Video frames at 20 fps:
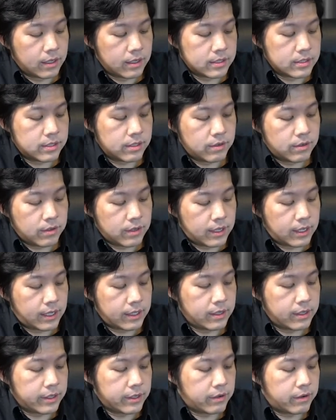So
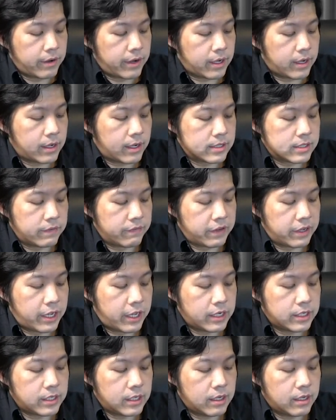another incorrect
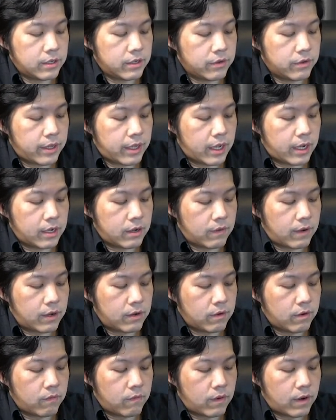classification, you get the
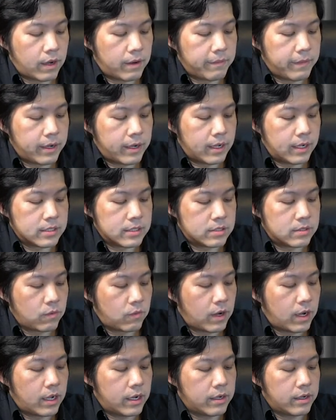value of 1 minus
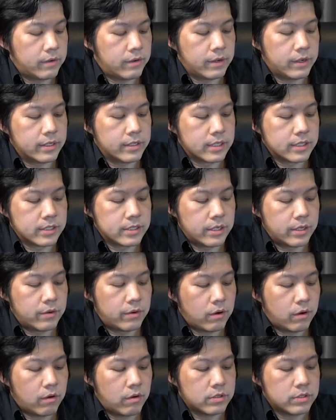1. This is
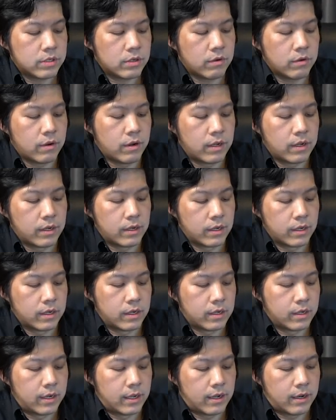0, so
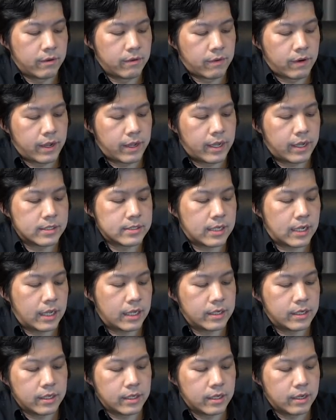the right hand
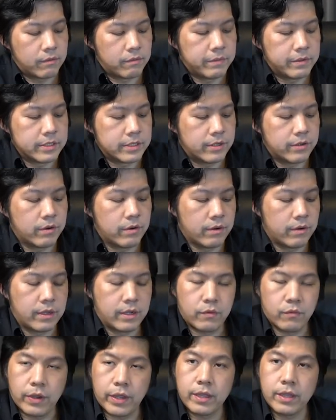side here will be 0
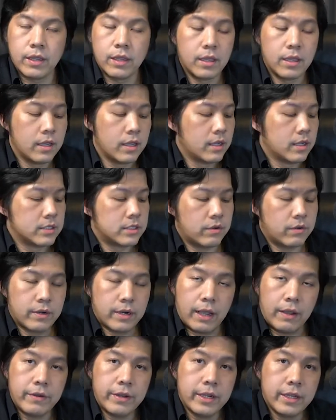anyway. So
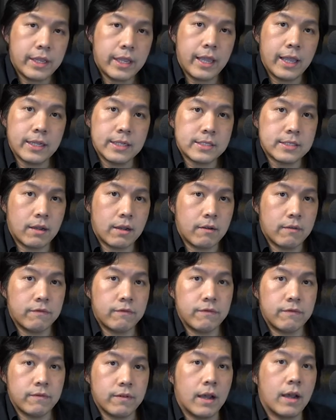now in the case
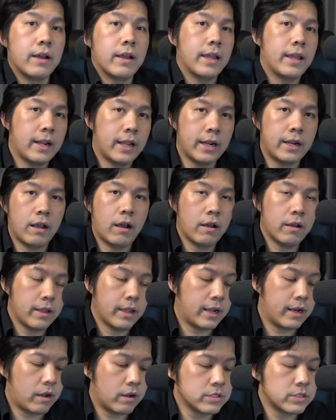of and
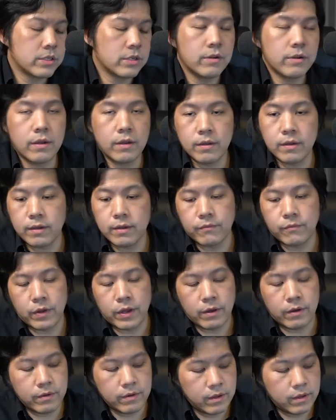also
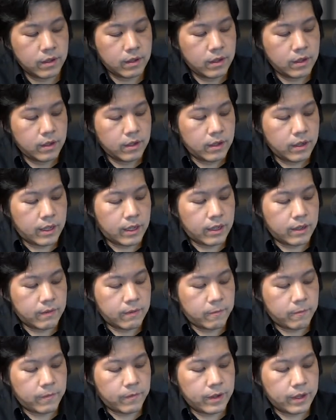well,
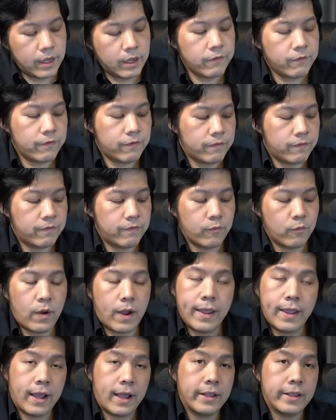if
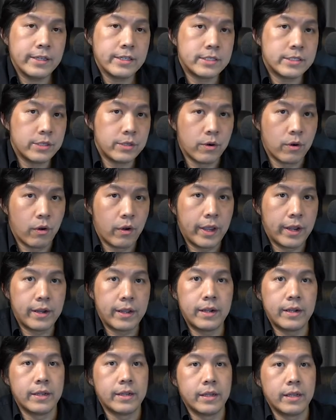yi is 0 and
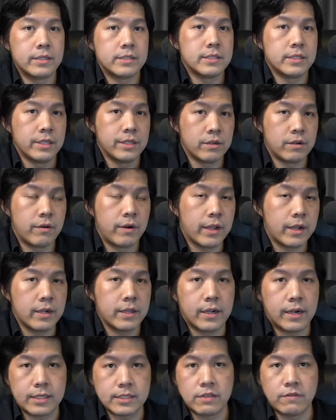then it is
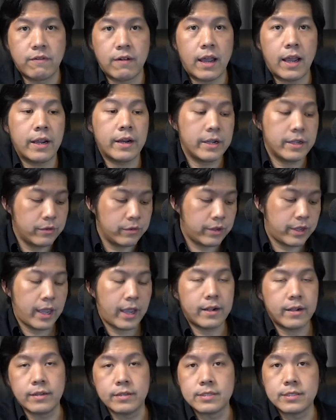incorrectly classified, then you
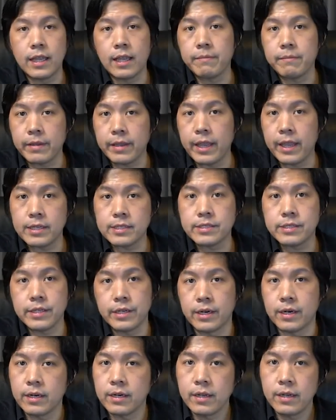get the same case
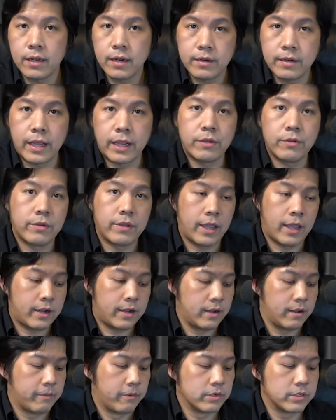here, that you
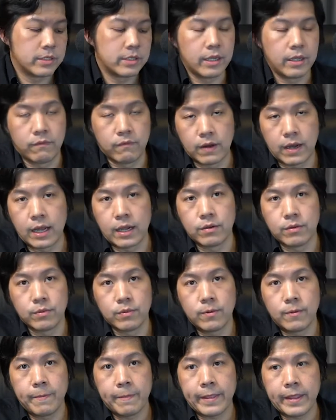get the positive value
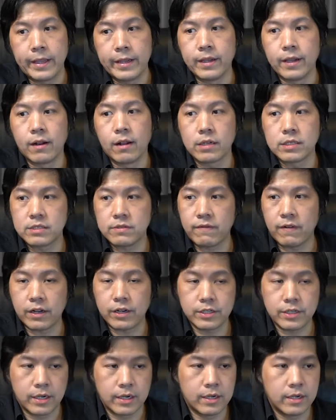in the loss
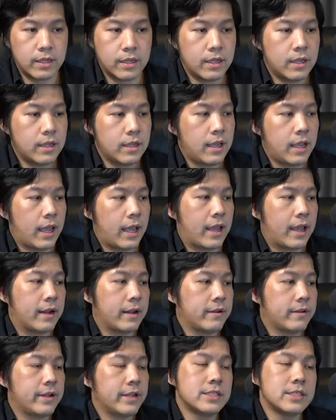function.
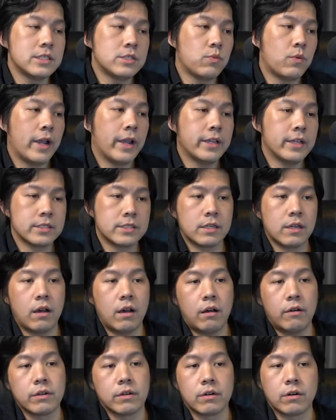And this is why it's
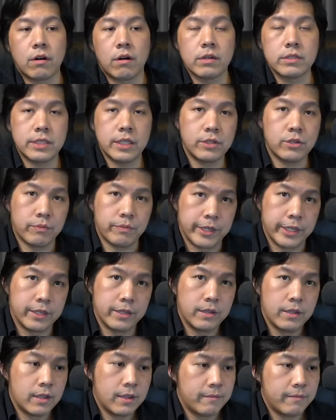called the cross entropy,
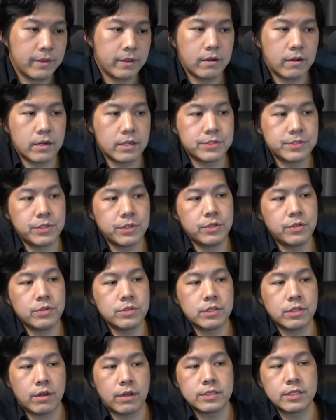because you use
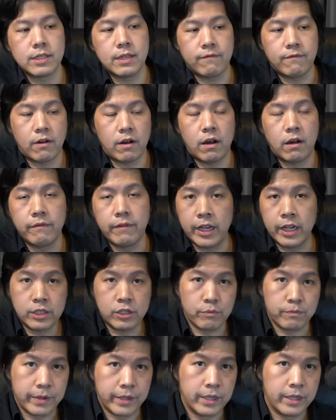the concept of
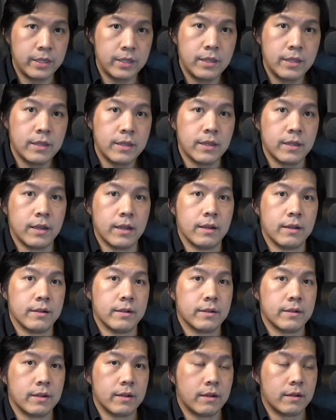entropy
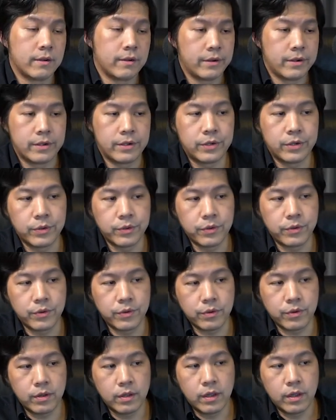
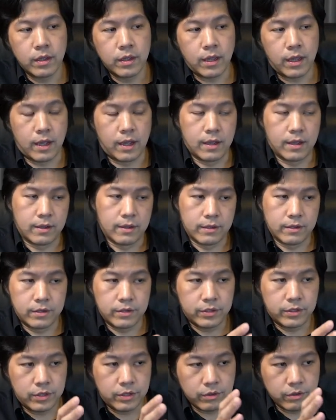to
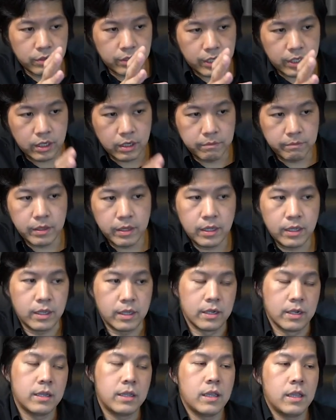
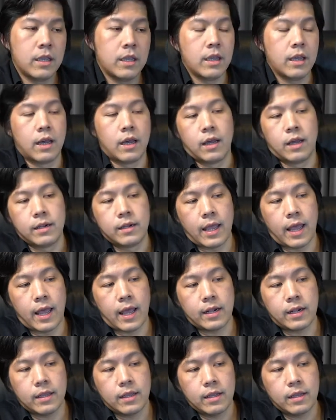determine
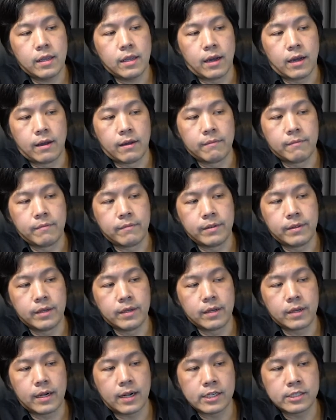that
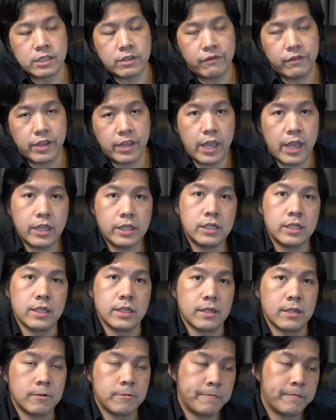the
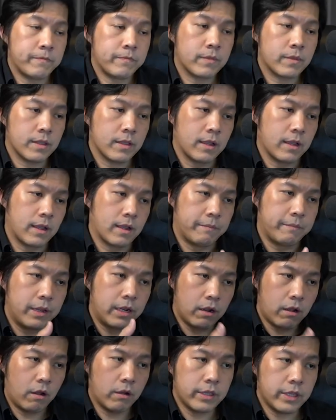classification
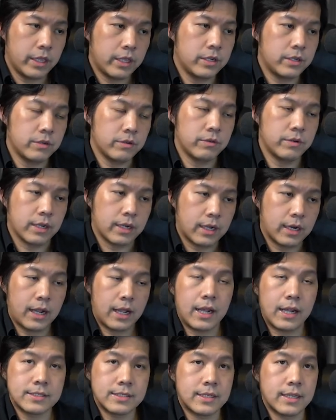belonging to the
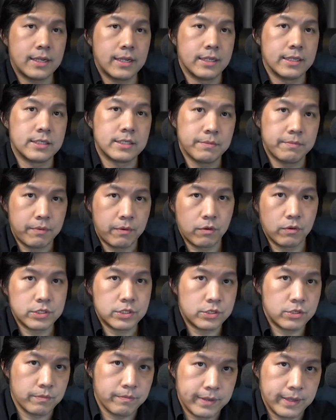class that is
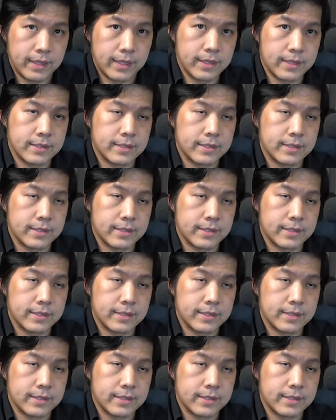supposed to be.